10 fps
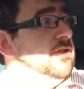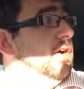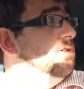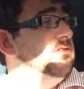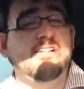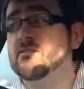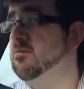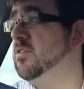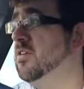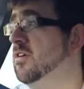the dogs
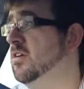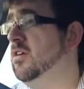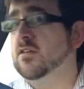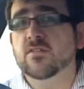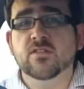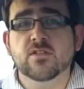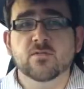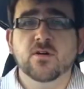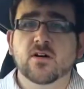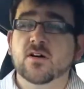round for the
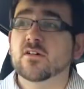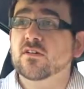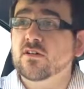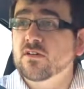walk.